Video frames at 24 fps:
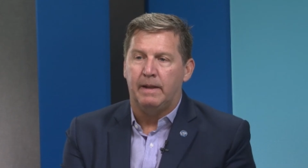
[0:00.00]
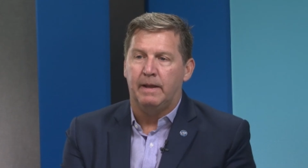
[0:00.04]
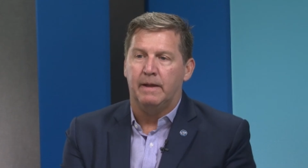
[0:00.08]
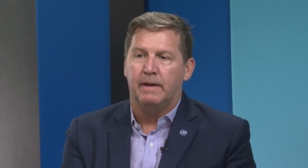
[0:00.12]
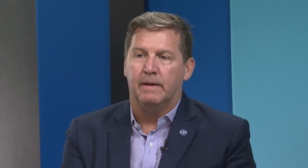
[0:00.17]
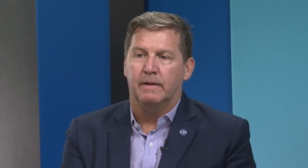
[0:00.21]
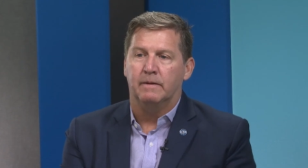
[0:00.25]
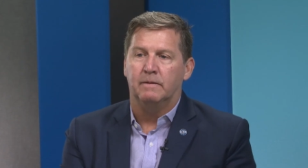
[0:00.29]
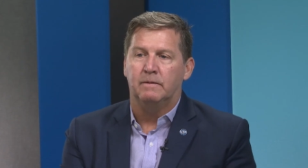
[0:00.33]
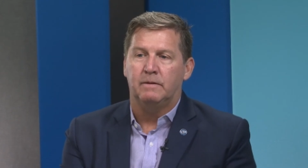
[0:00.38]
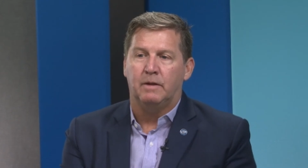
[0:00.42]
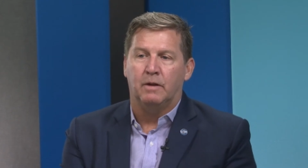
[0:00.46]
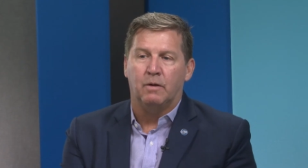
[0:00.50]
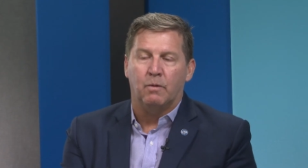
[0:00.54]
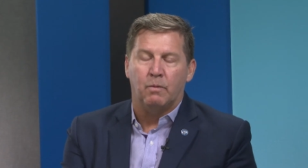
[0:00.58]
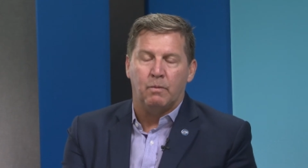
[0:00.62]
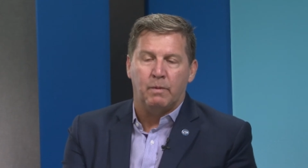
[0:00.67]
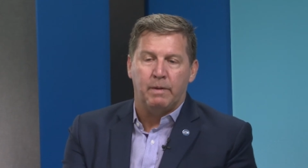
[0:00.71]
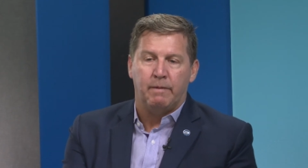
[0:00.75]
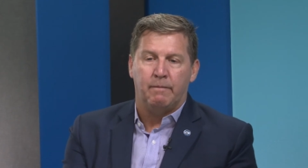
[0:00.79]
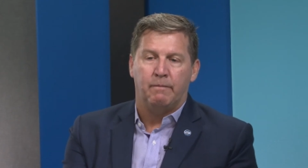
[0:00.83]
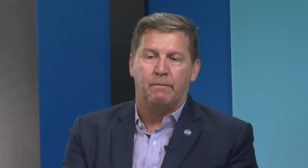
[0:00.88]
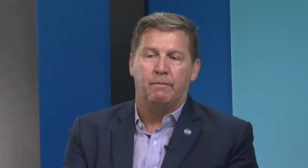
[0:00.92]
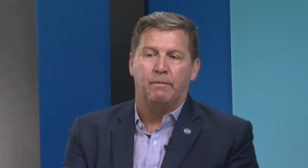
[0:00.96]
is. You know,
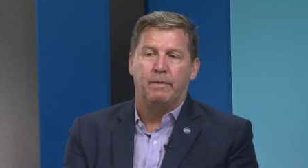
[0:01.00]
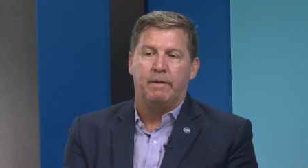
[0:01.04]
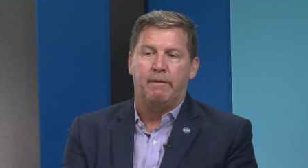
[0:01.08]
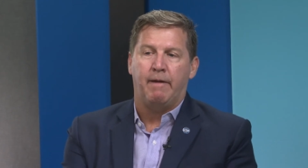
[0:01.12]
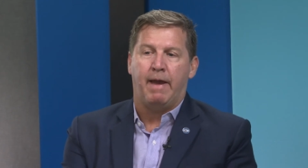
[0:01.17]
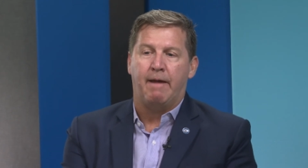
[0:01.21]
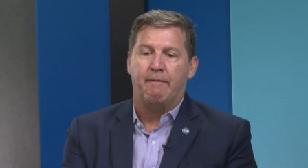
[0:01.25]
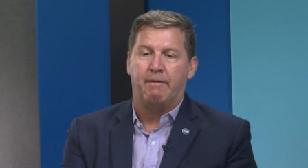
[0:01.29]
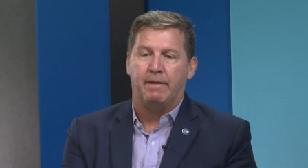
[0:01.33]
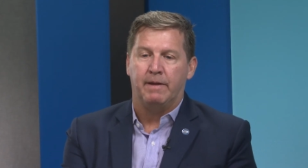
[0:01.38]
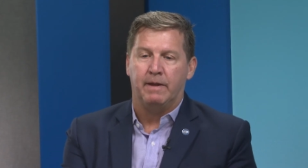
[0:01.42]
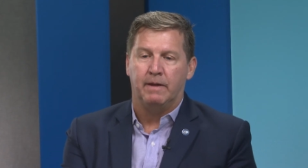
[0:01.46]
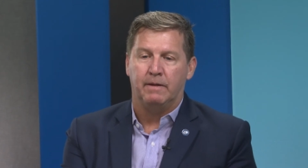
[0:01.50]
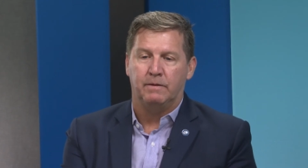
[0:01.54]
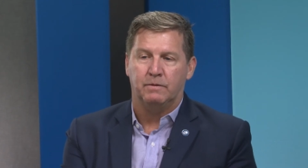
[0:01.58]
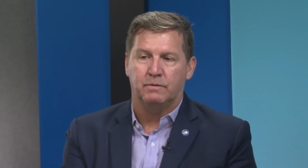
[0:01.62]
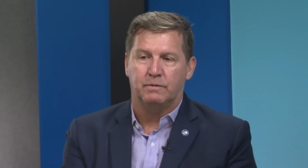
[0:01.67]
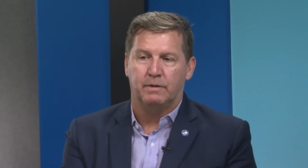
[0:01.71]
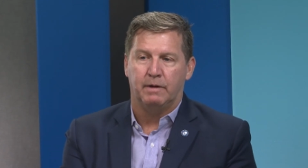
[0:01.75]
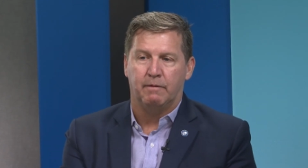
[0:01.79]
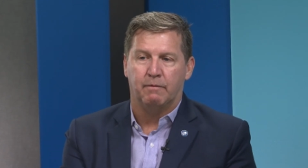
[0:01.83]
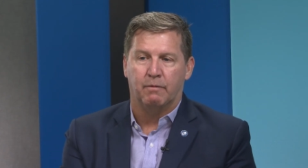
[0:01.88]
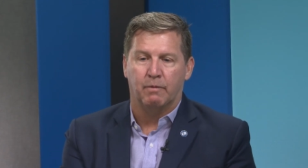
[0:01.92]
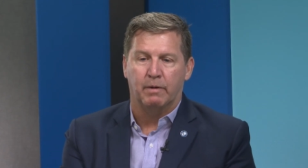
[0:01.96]
we have a
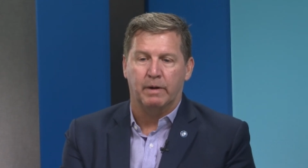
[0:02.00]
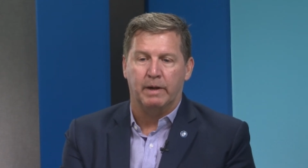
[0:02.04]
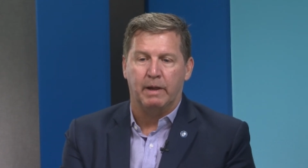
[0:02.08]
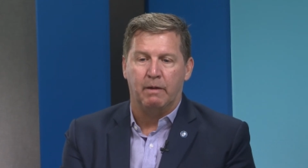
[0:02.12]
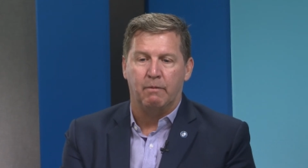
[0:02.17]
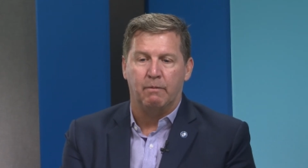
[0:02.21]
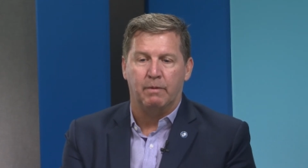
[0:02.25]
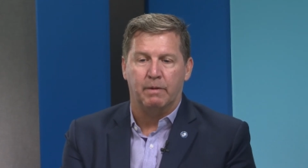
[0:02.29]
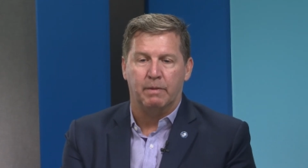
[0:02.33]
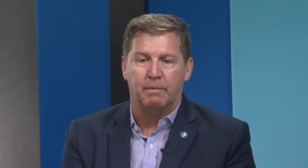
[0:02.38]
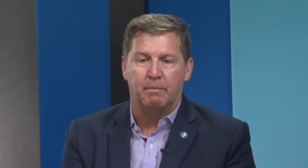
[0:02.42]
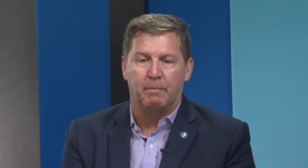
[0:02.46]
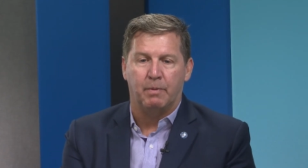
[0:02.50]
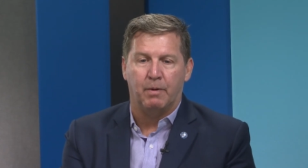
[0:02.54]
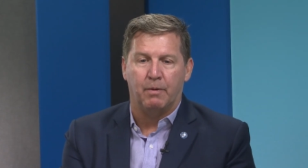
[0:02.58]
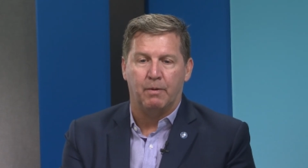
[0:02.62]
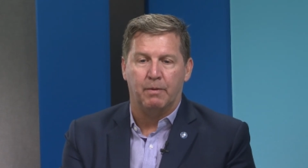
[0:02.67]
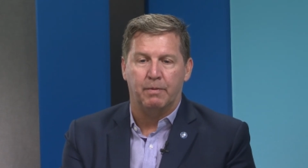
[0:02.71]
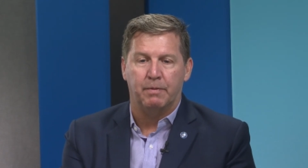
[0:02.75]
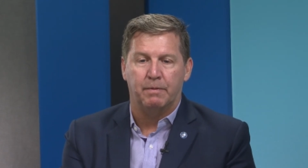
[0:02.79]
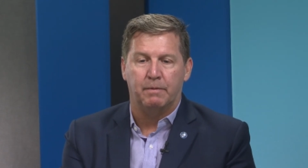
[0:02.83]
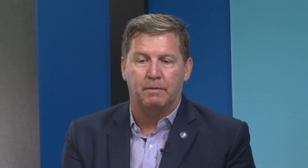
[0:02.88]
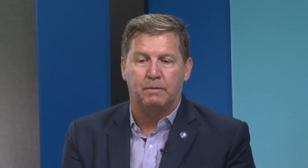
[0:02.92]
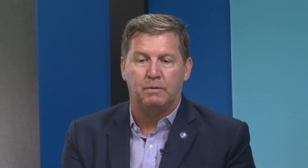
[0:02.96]
history of working with
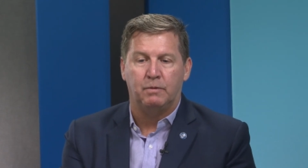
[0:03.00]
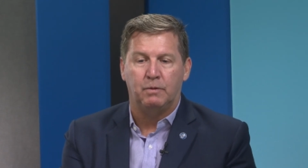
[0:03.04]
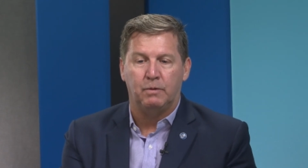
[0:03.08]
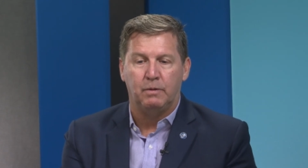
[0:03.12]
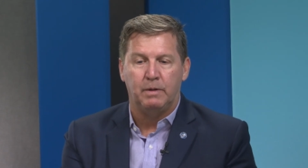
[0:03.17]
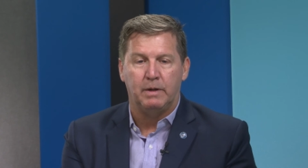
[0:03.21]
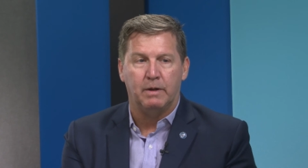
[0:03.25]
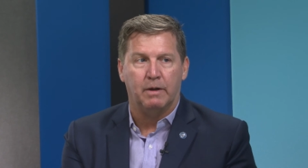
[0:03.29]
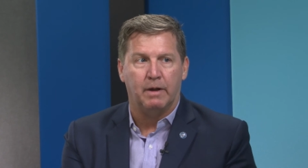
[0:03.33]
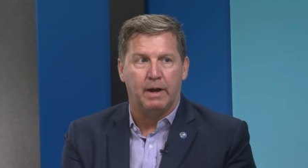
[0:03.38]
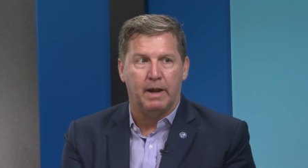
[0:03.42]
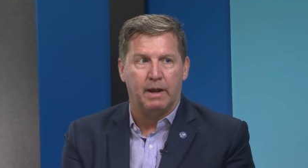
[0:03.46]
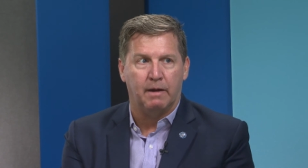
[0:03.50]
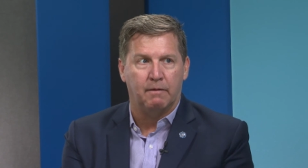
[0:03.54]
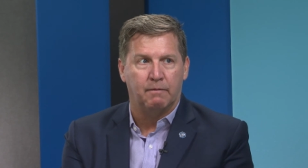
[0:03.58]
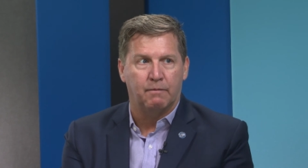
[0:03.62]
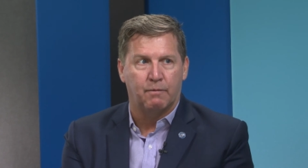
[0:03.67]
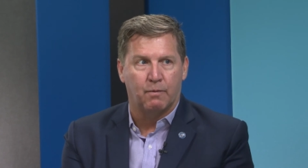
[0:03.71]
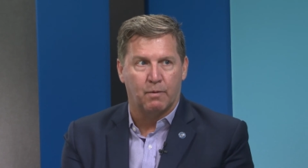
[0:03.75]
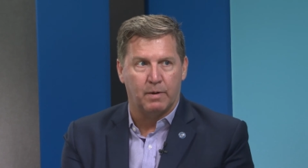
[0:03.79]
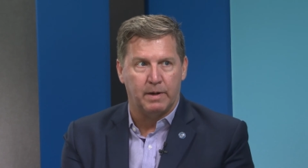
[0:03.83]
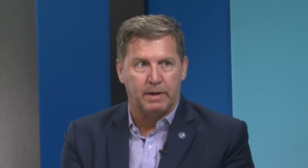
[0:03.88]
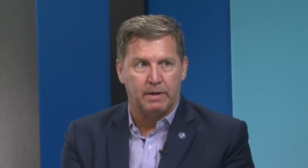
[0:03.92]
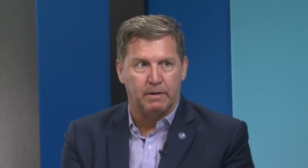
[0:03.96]
both two-year and
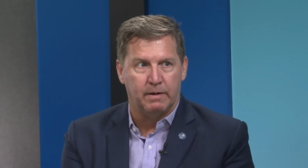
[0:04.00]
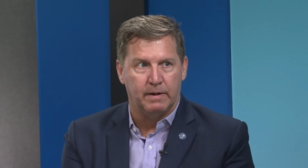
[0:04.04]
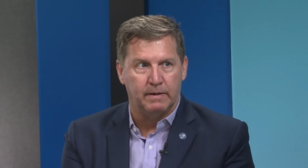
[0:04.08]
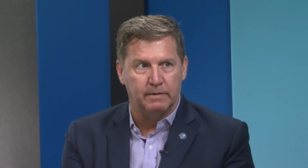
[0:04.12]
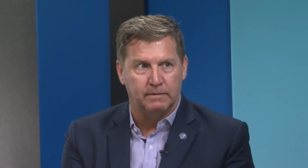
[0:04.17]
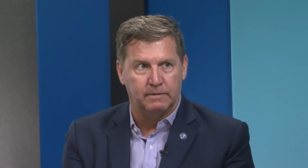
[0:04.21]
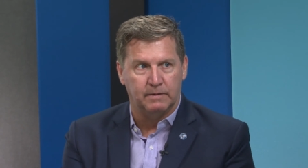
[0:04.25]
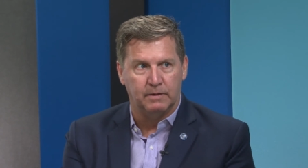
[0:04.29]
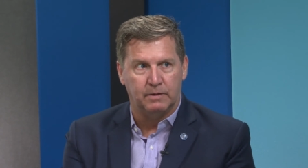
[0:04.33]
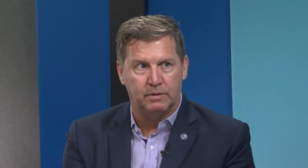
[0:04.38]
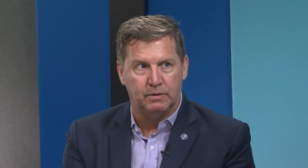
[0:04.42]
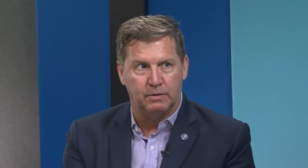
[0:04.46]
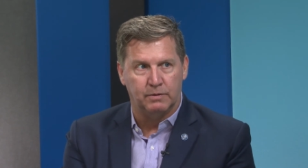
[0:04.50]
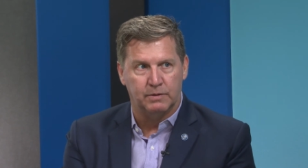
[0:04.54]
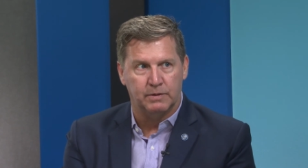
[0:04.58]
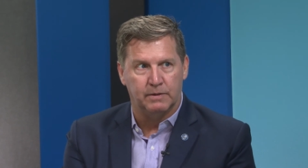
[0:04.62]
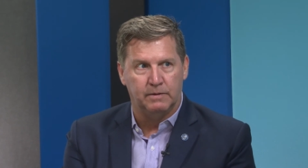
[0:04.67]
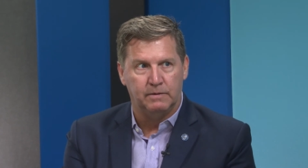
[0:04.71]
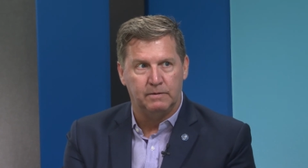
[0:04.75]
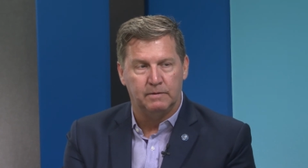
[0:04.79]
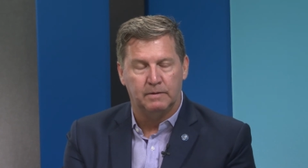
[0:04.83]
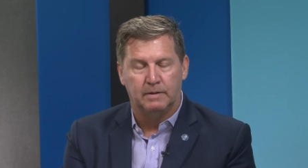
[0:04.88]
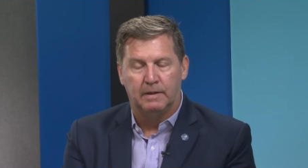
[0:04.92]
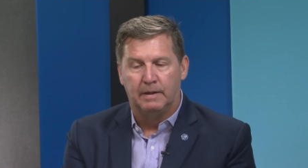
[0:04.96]
four-year
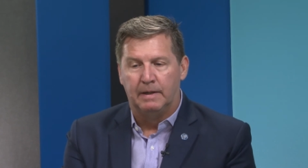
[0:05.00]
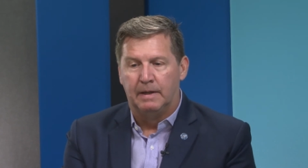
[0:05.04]
institutions.